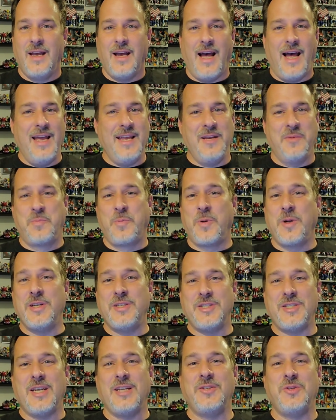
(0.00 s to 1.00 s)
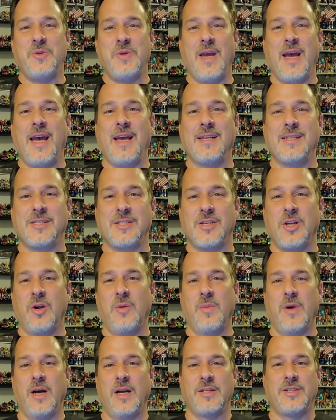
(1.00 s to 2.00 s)
I appreciate you guys so
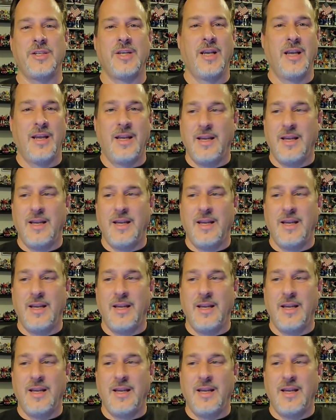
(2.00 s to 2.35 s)
much,